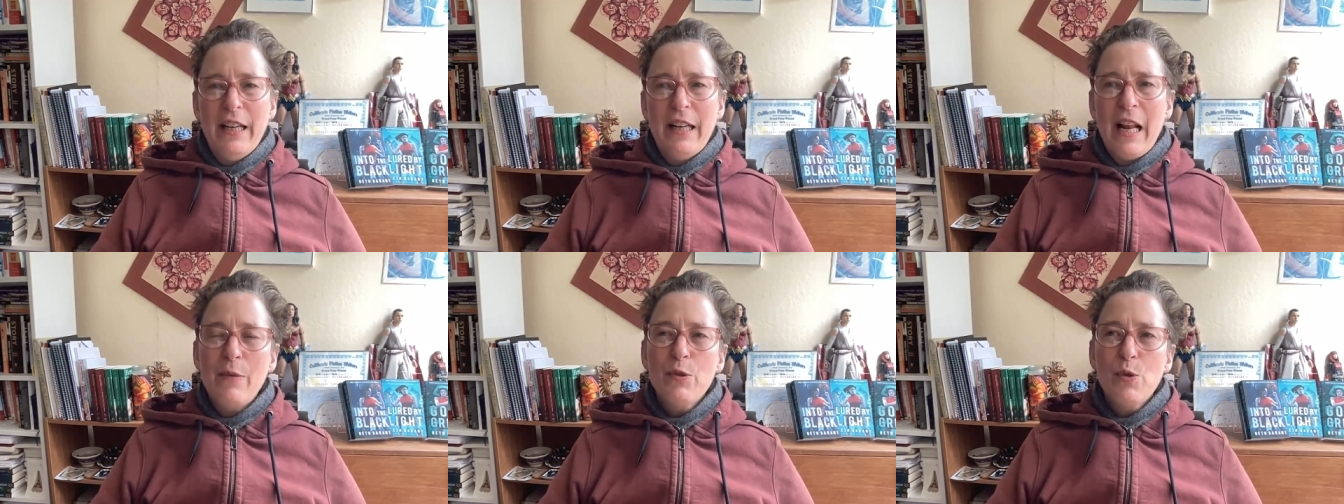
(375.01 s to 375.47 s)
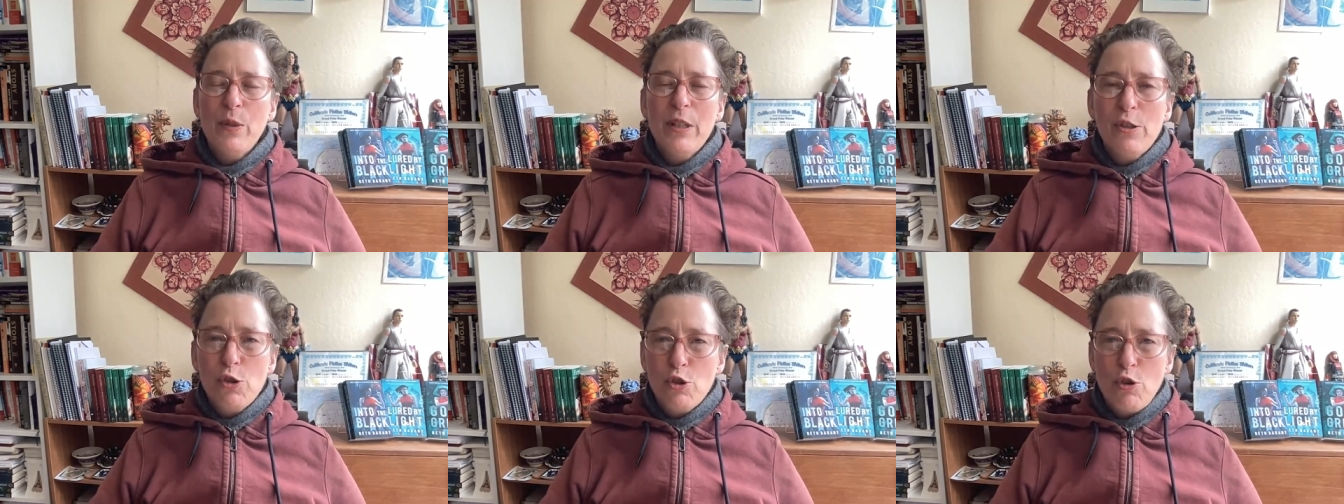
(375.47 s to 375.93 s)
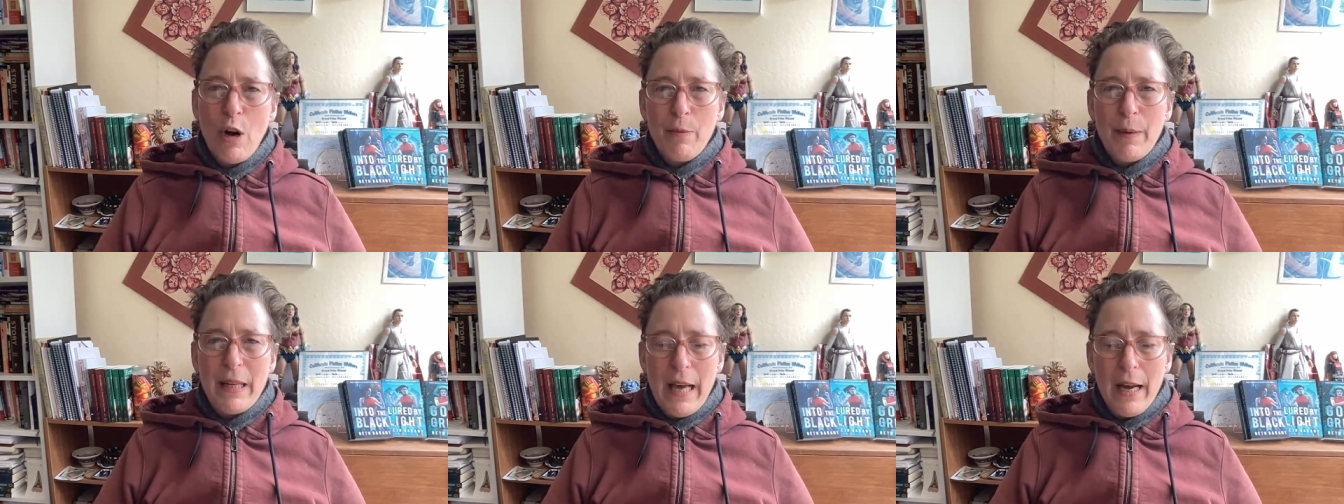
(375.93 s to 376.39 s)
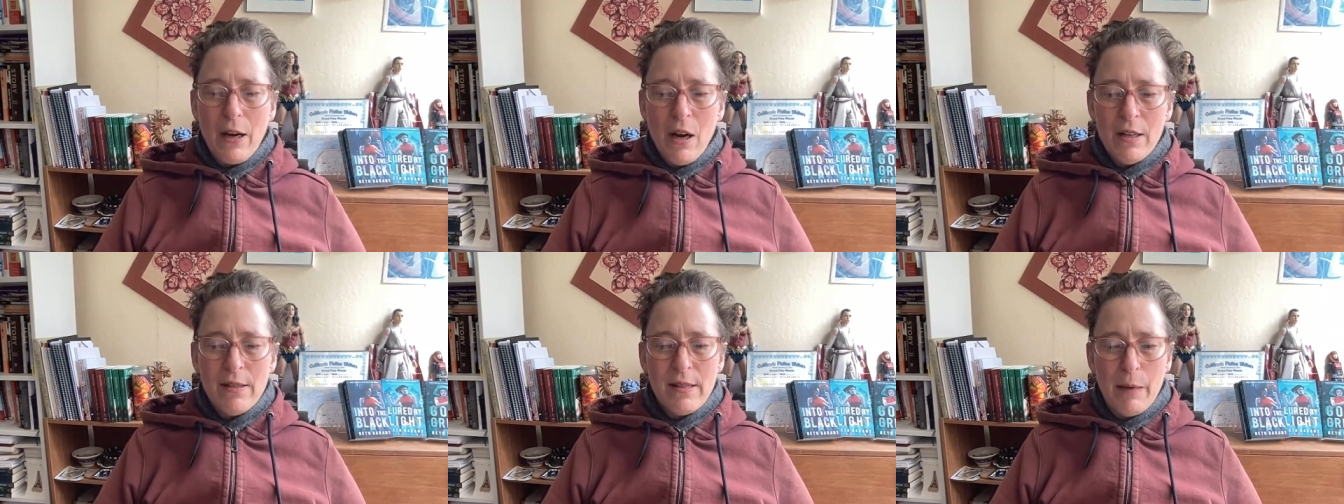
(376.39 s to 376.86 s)
And I was really struck by that
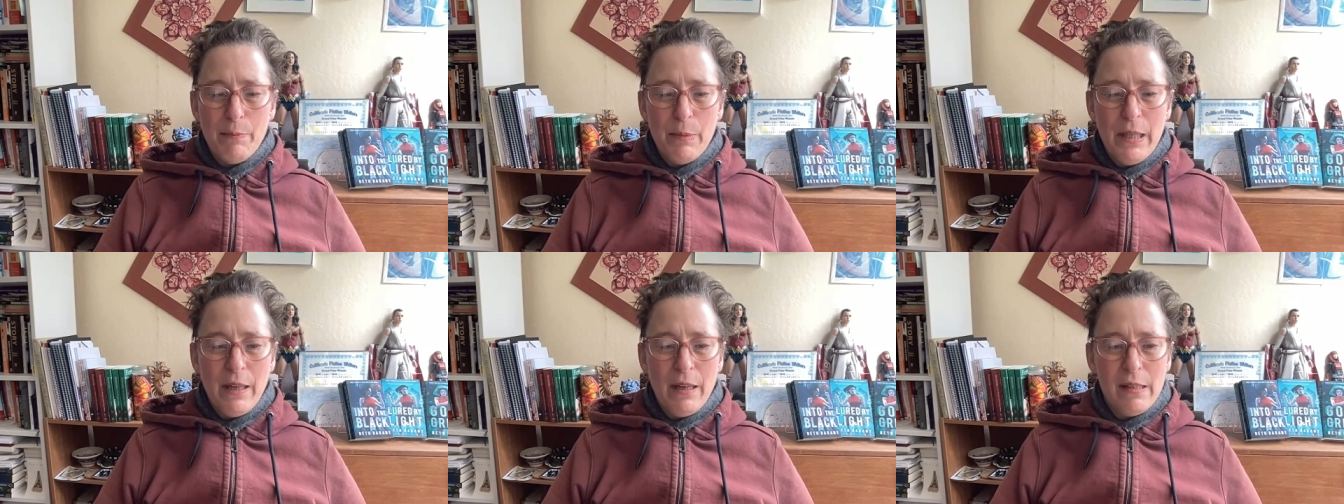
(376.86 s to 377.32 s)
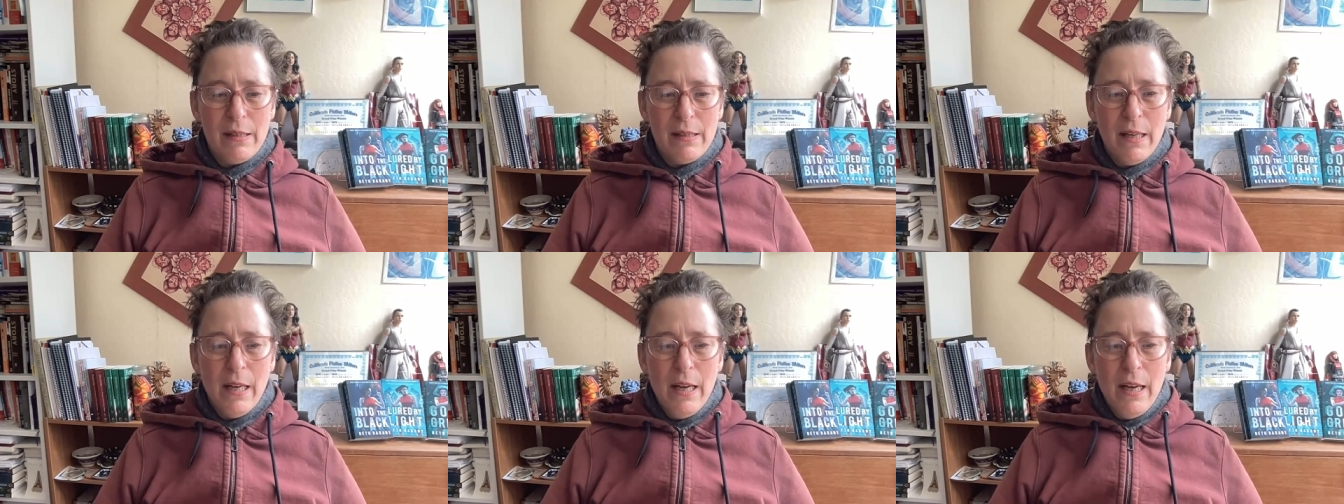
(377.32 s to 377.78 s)
concept because